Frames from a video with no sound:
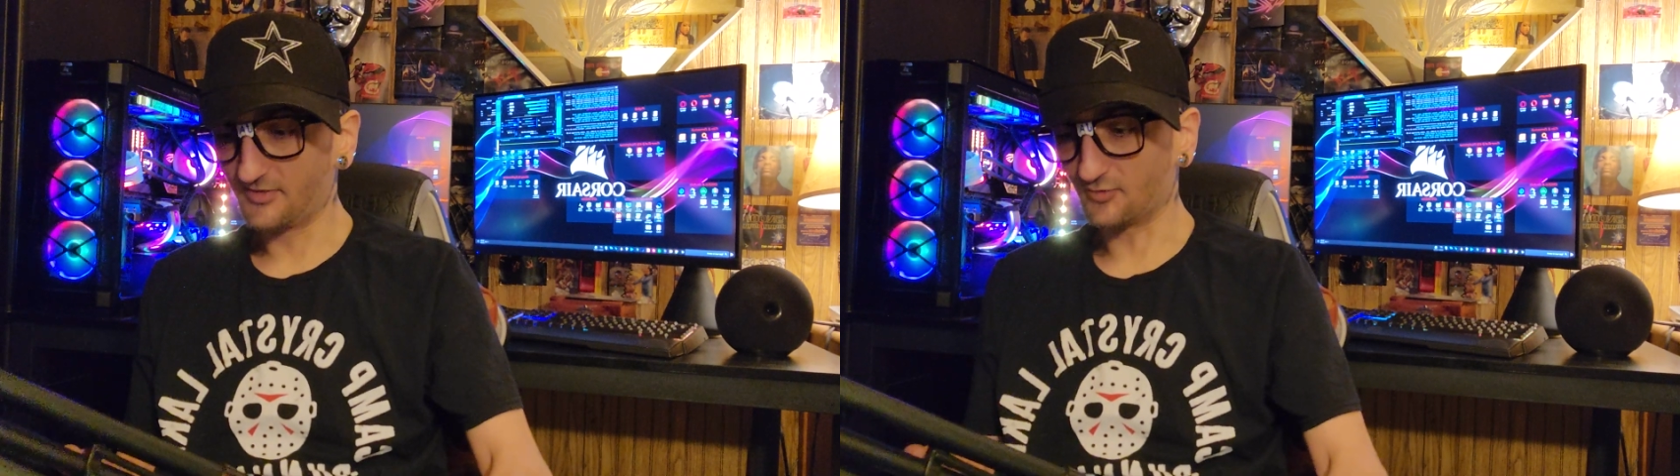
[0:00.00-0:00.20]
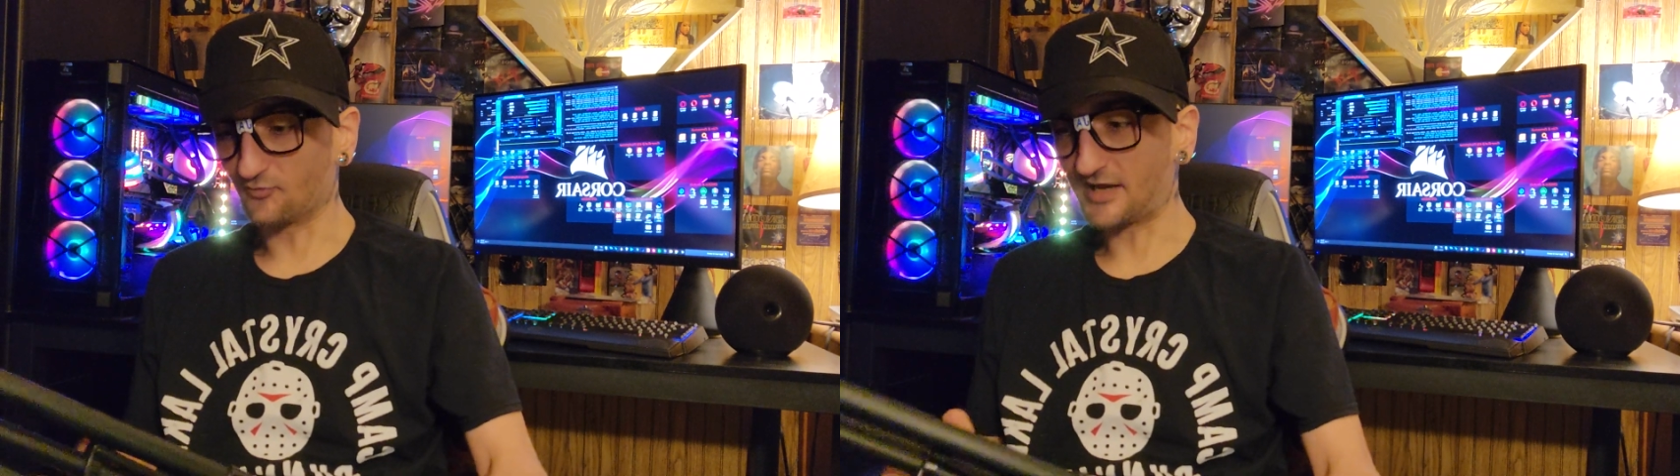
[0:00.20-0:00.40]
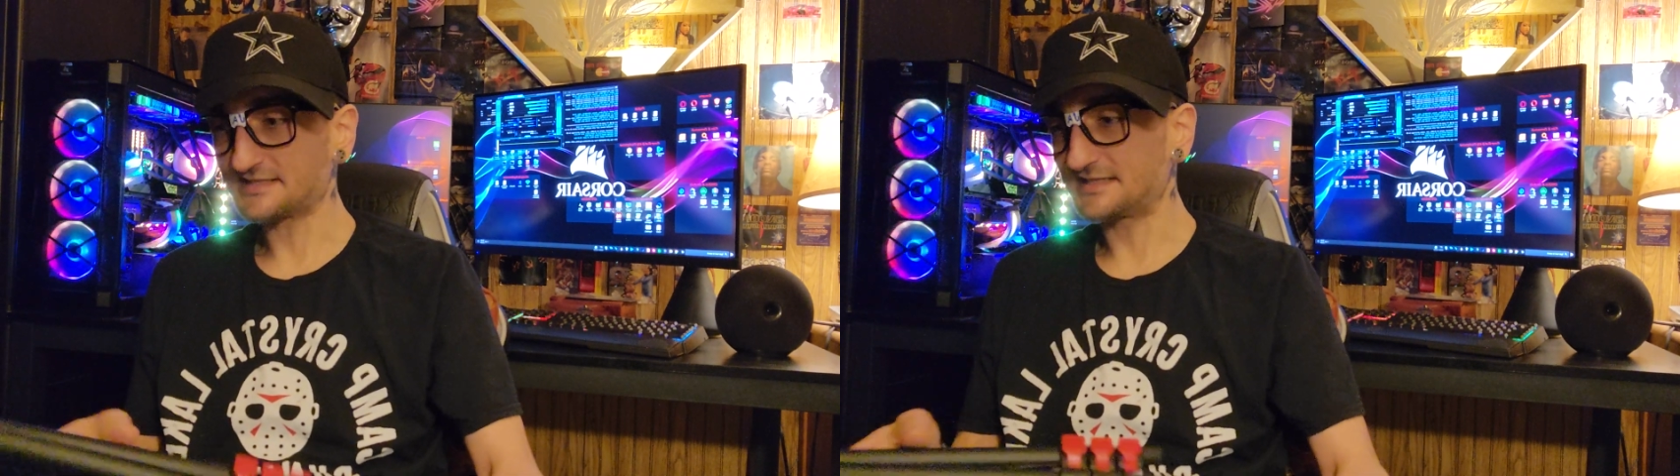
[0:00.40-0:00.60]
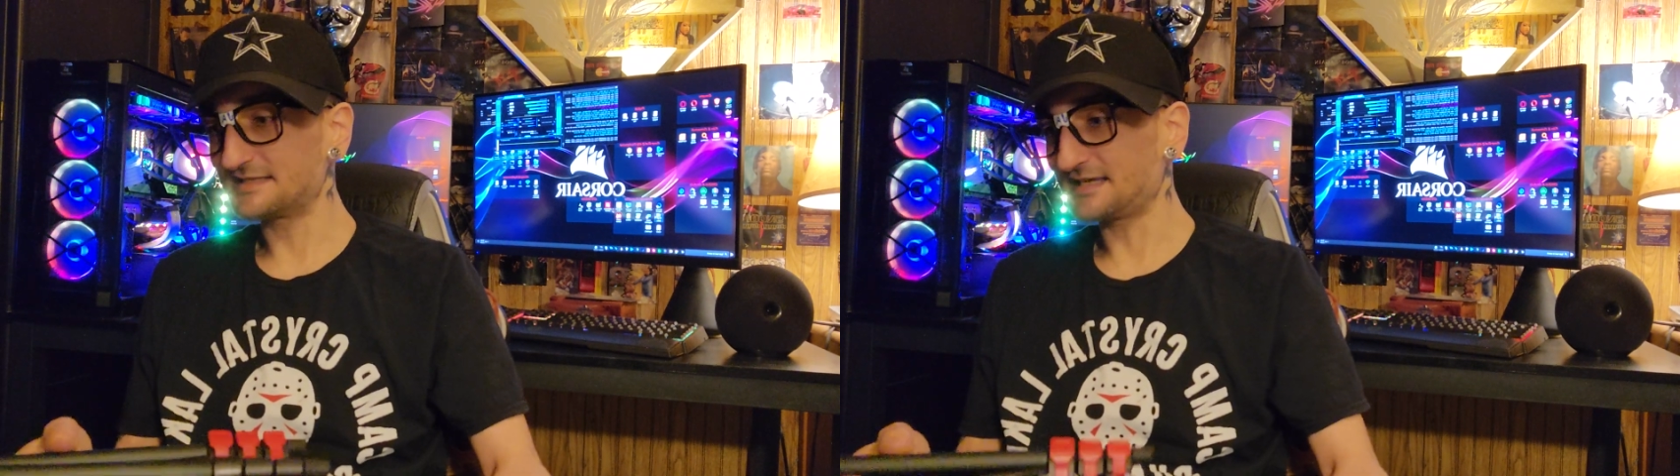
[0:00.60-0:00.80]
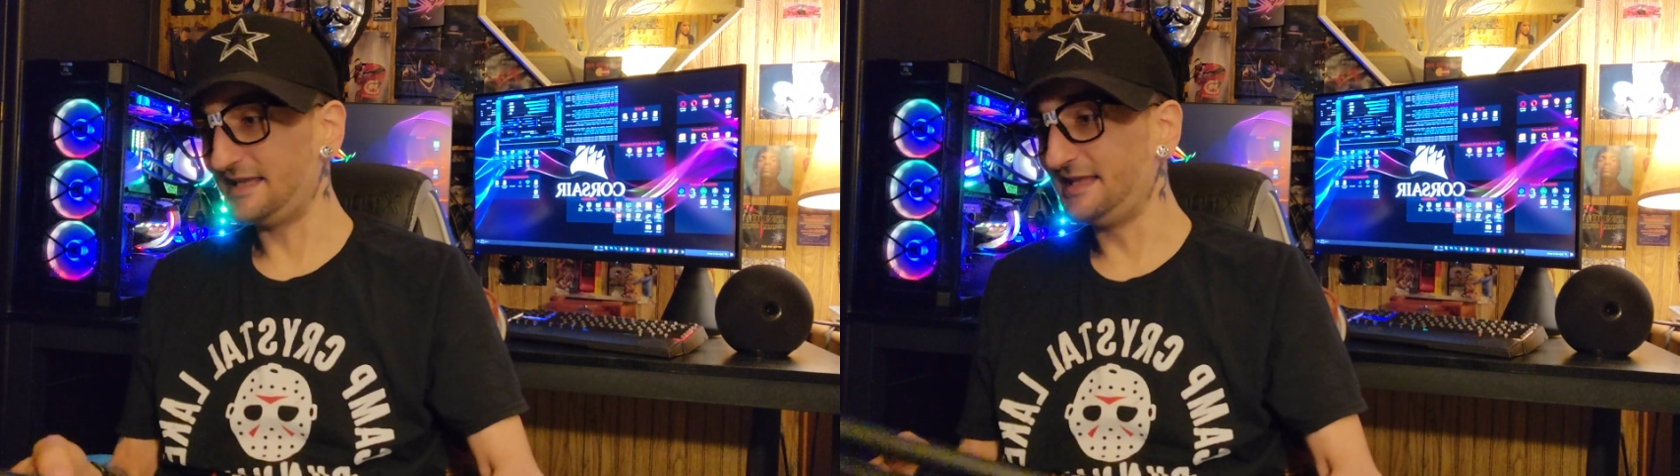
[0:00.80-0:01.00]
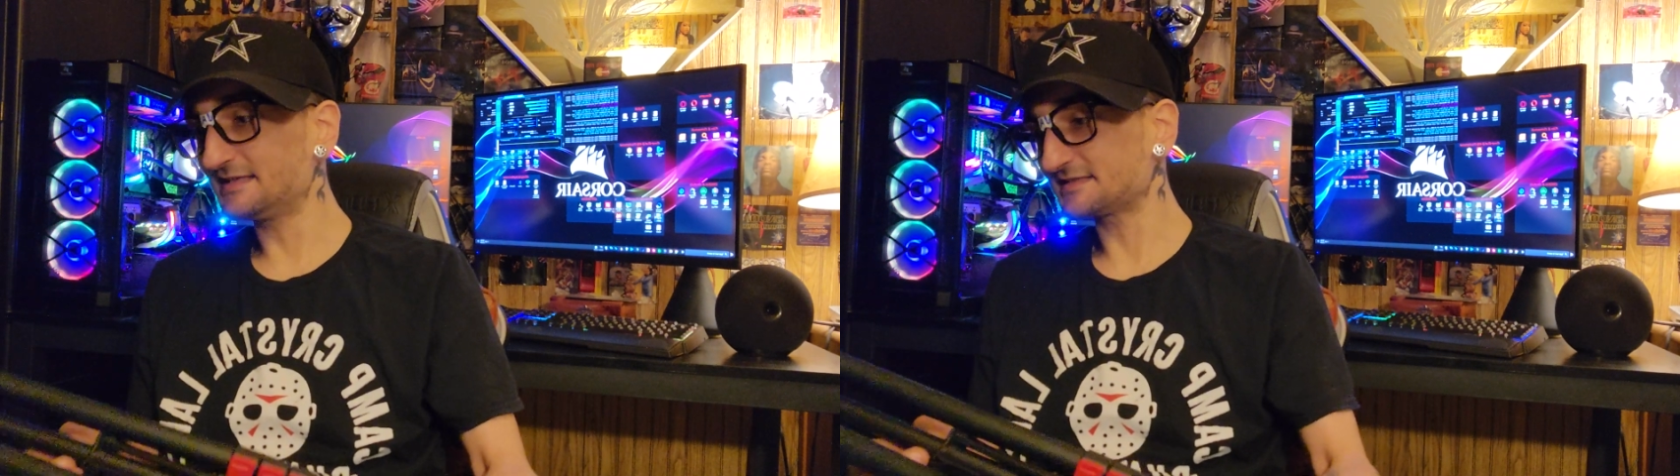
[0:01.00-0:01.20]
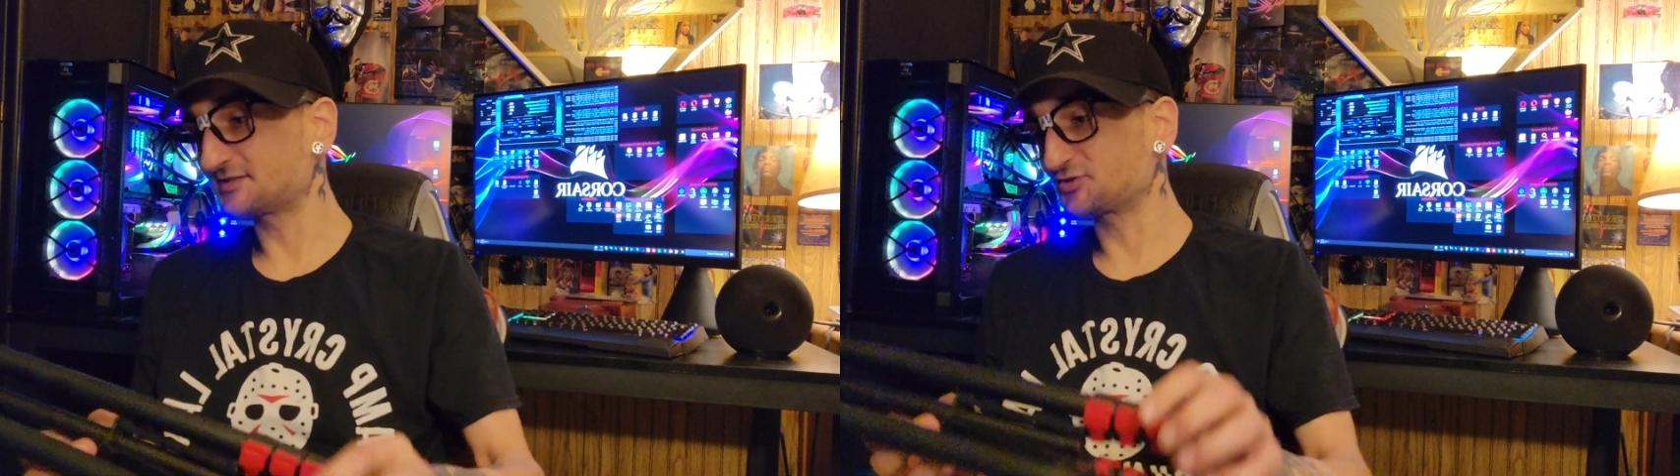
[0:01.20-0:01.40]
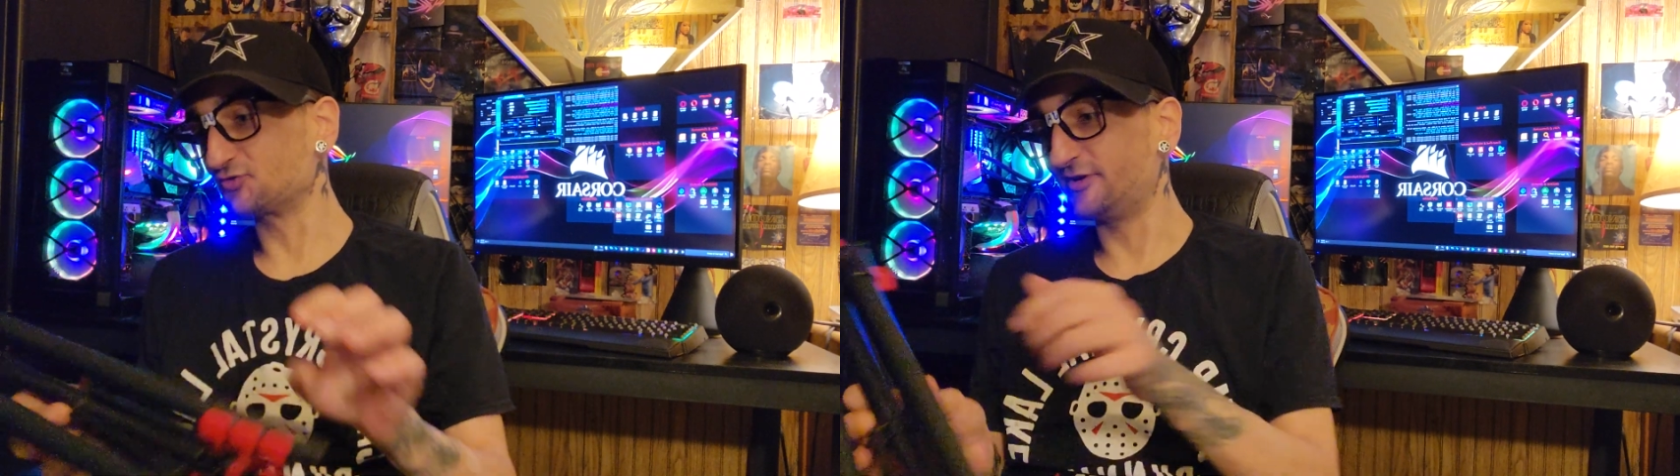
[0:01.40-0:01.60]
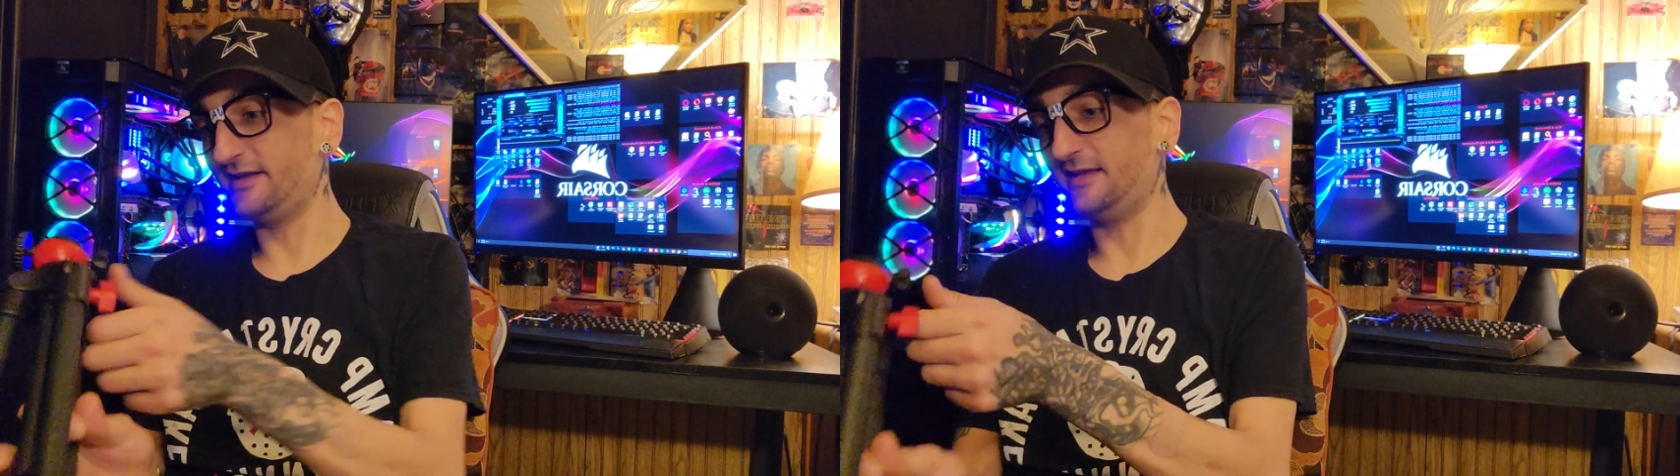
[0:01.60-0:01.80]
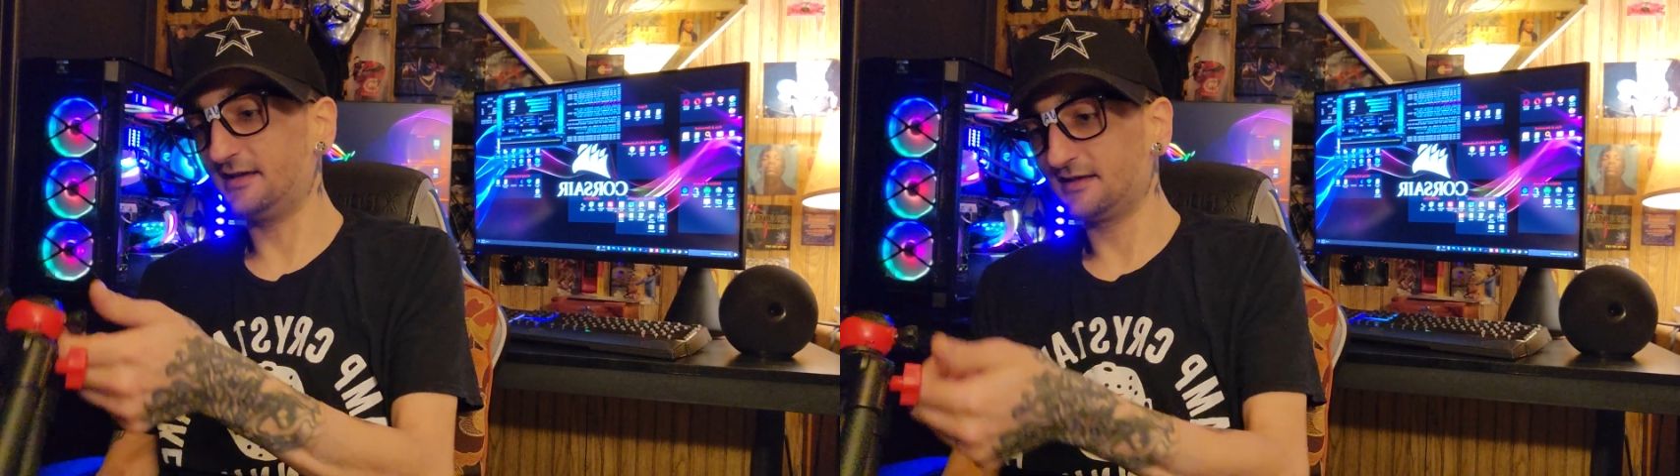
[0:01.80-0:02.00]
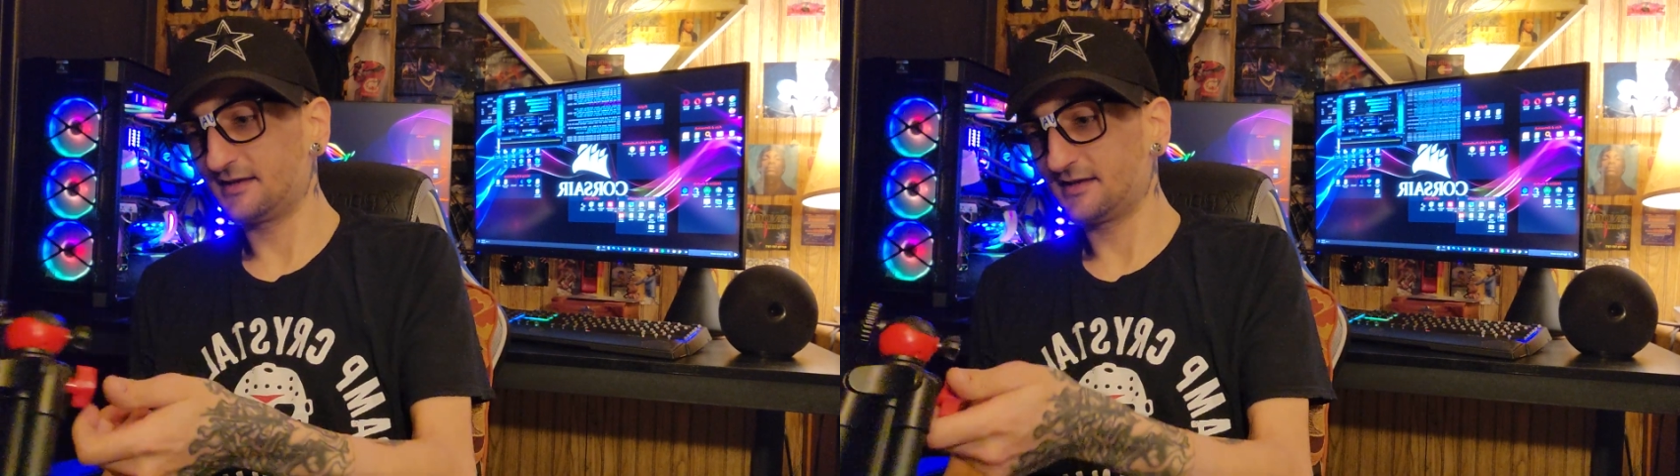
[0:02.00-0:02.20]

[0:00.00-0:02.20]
the rest is history.